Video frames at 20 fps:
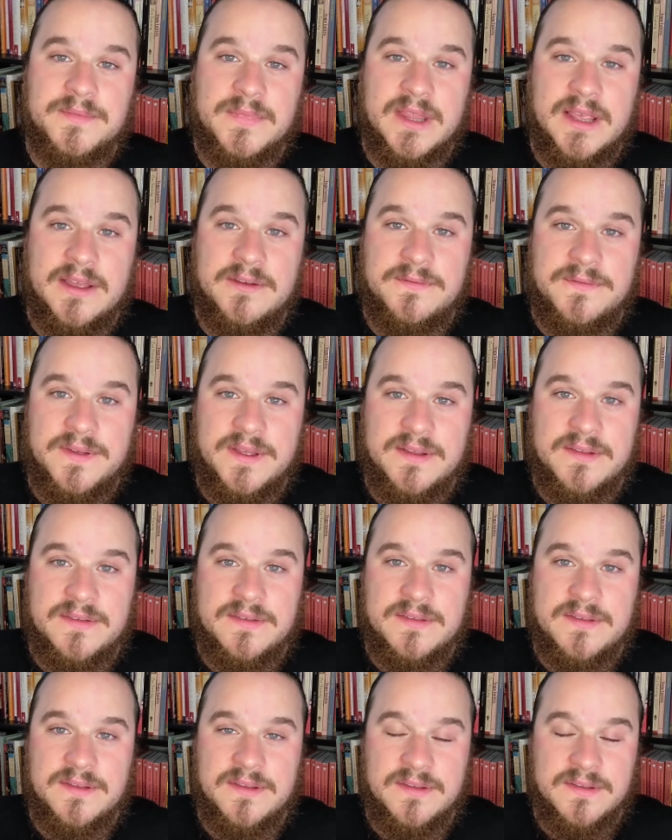If
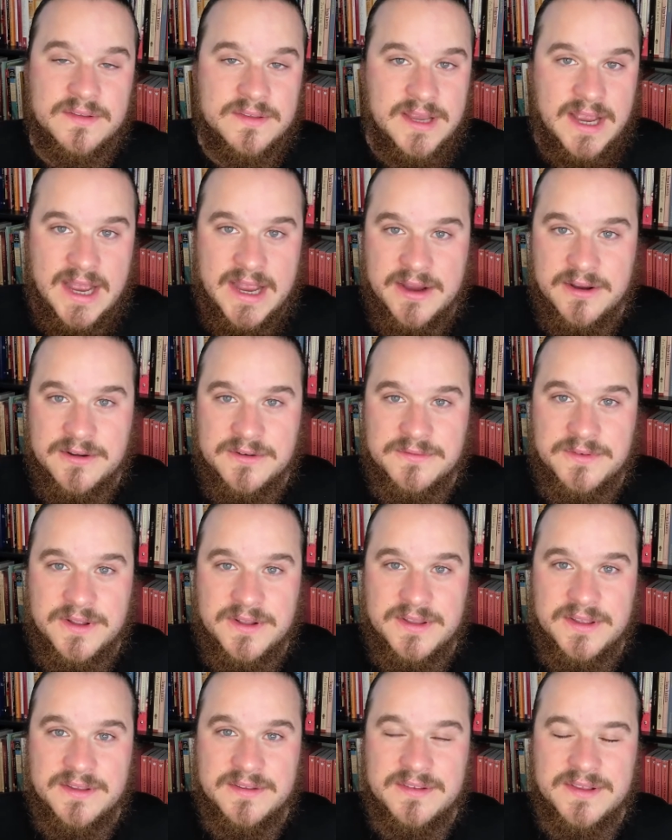it's tired and
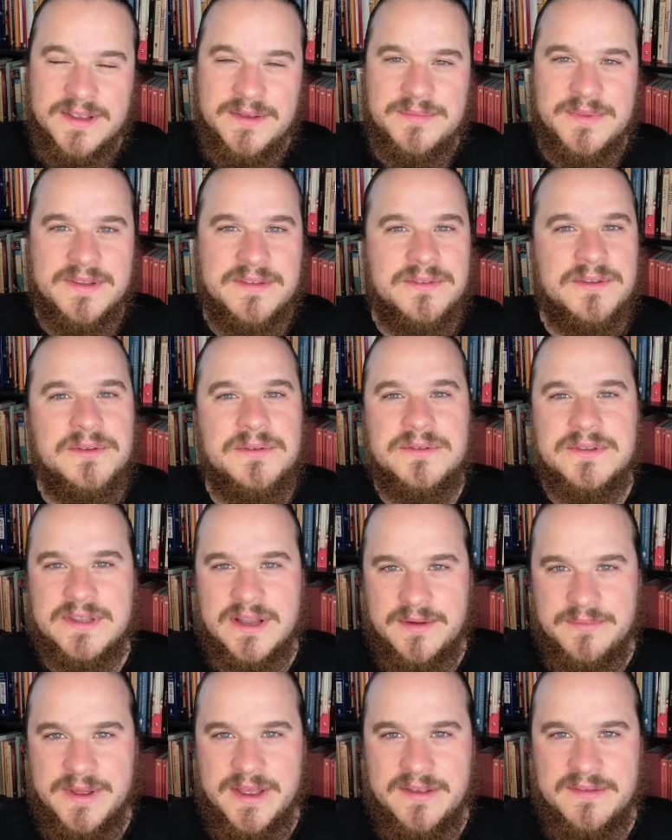falling asleep, that's too
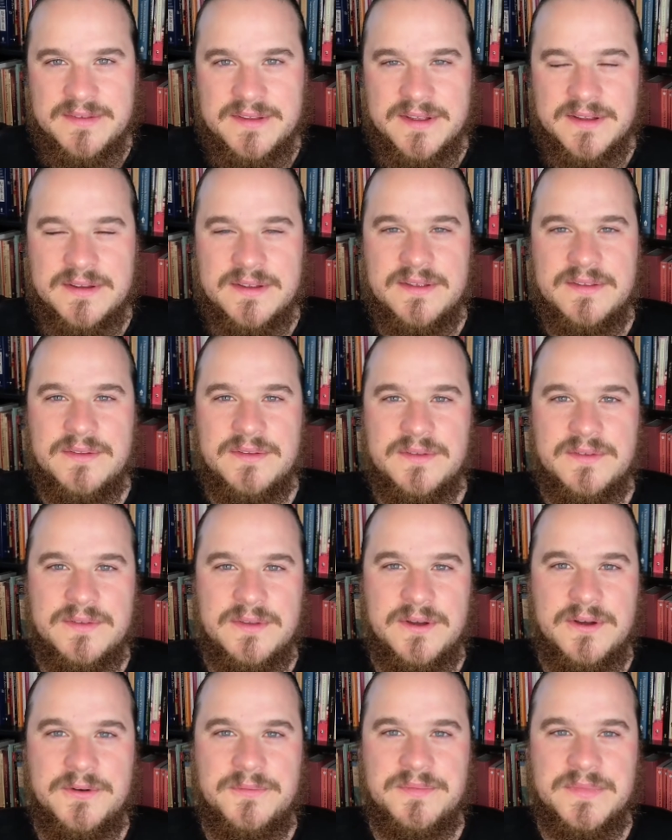tamasic.
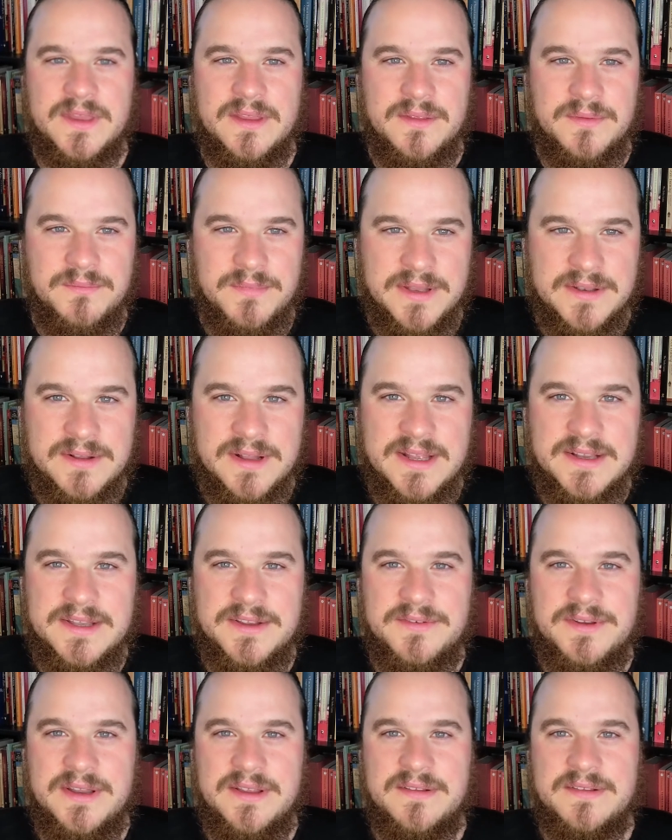So mental
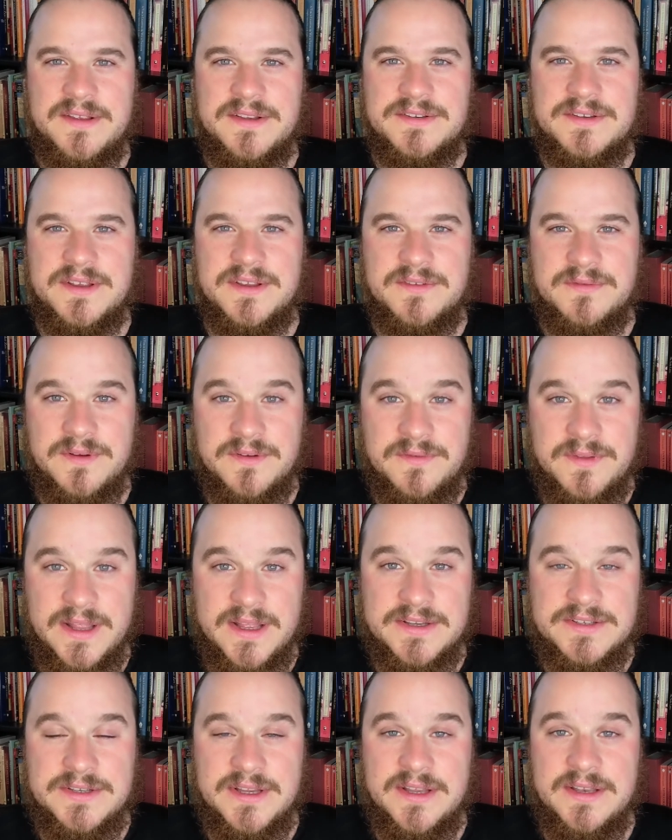activities such as
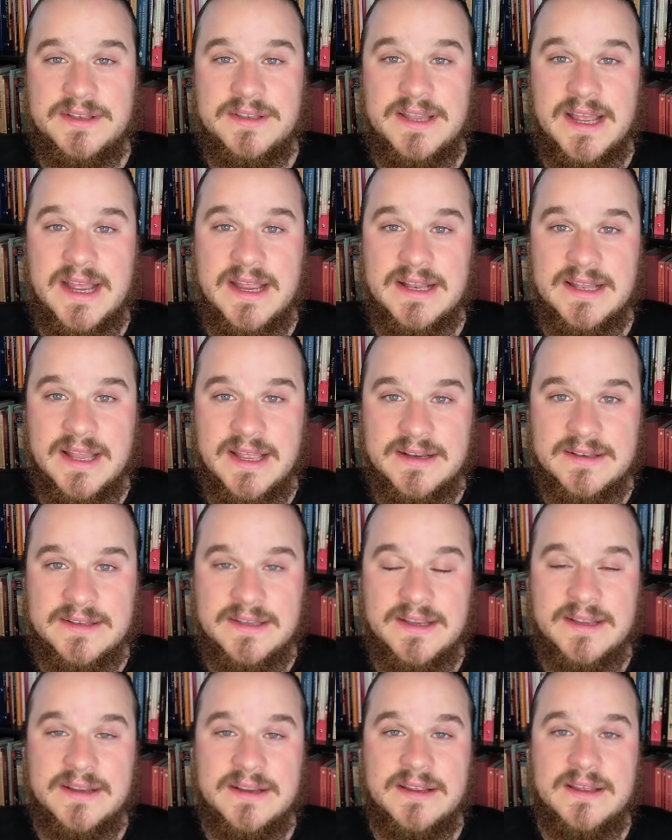reflection,
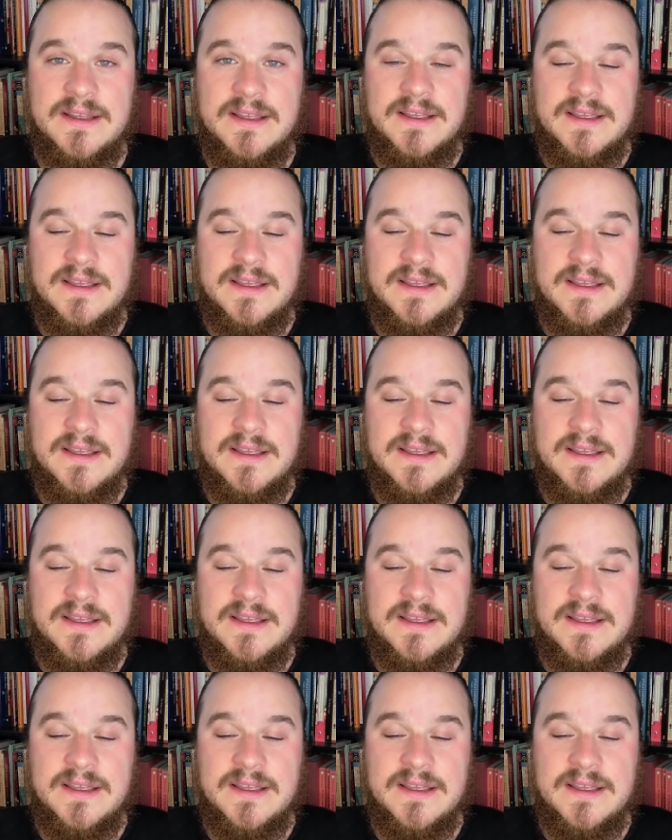dialectic,